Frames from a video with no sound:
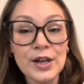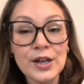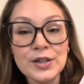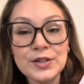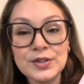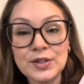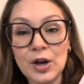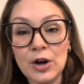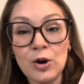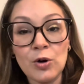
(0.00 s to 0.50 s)

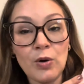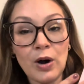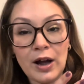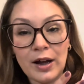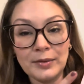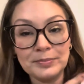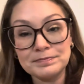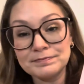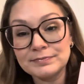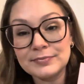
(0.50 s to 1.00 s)
So
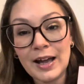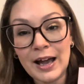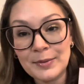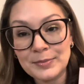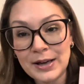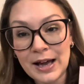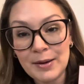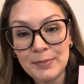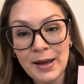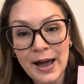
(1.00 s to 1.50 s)
I'm
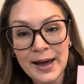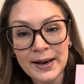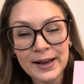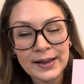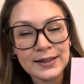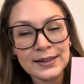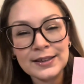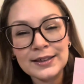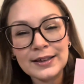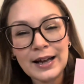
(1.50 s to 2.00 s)
not mad at
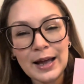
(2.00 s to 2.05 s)
it.